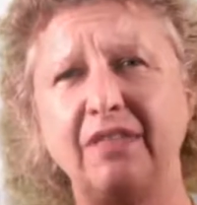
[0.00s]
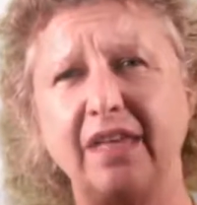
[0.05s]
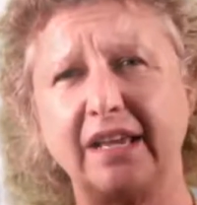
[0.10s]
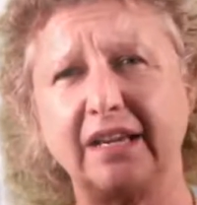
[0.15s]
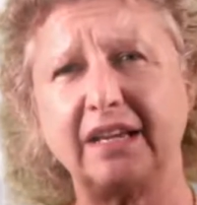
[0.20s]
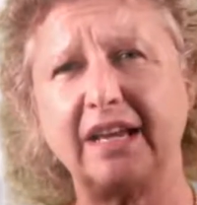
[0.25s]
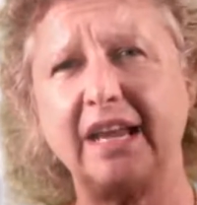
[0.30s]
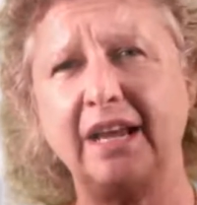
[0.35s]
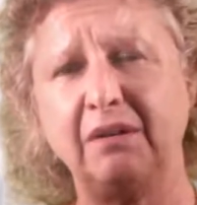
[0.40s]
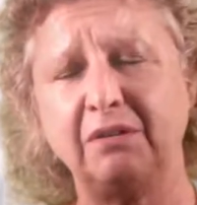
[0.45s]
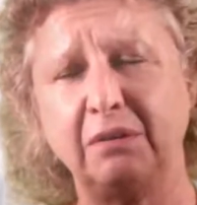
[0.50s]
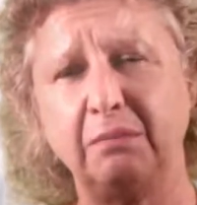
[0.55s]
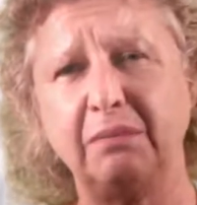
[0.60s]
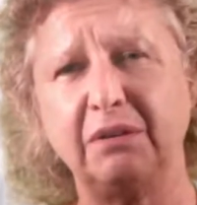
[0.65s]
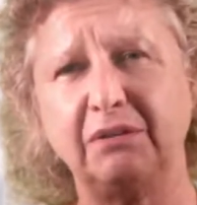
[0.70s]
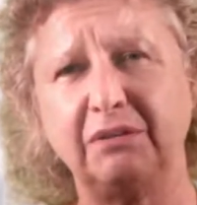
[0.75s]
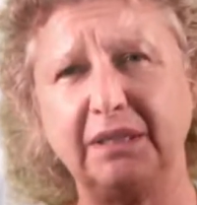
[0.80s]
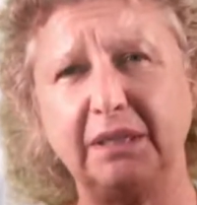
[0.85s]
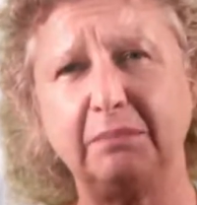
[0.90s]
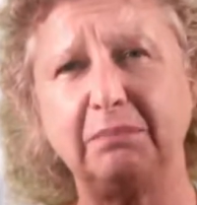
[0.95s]
that
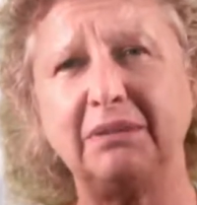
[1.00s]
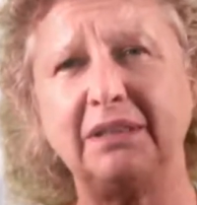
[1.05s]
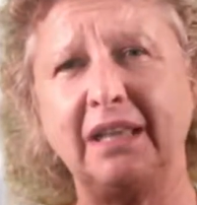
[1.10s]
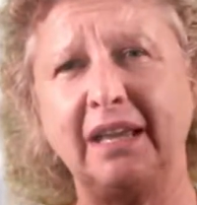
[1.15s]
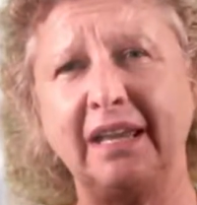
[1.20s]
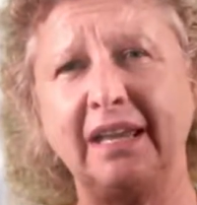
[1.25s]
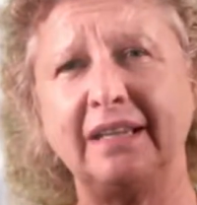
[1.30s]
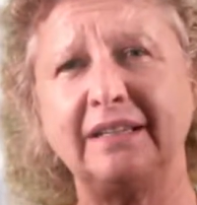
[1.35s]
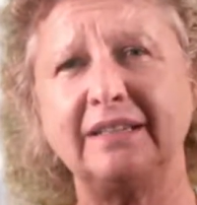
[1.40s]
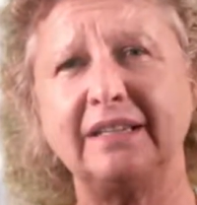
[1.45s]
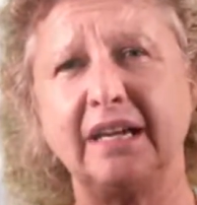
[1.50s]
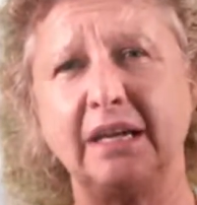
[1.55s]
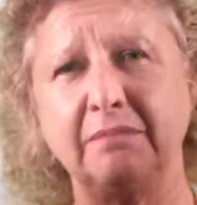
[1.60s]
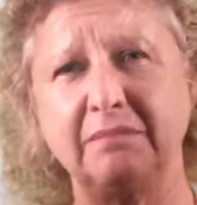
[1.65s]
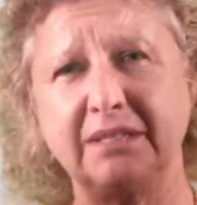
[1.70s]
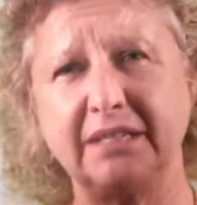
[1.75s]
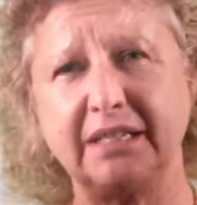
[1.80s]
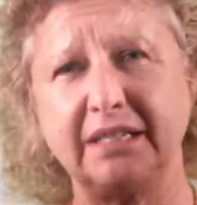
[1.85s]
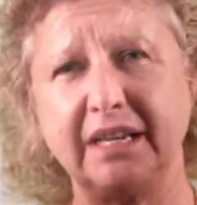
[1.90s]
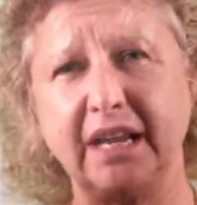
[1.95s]
accountability plan
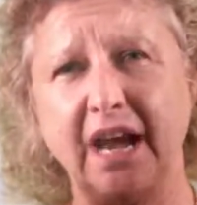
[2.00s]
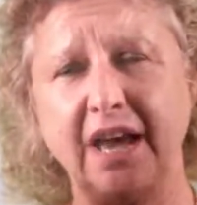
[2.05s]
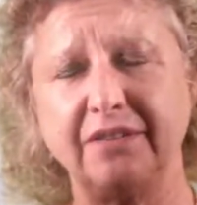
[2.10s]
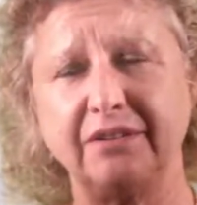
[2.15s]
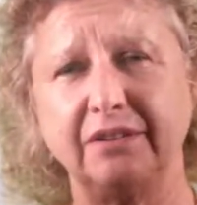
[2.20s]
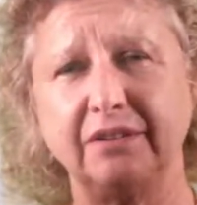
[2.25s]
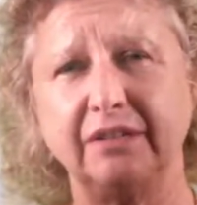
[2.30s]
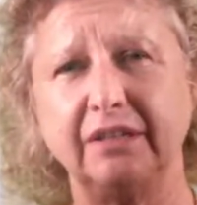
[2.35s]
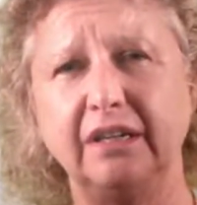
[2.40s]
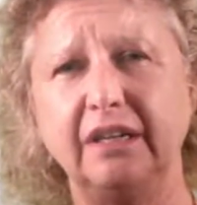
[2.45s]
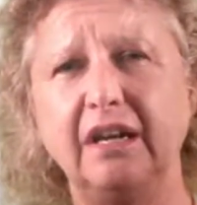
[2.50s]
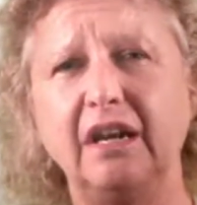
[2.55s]
comes together.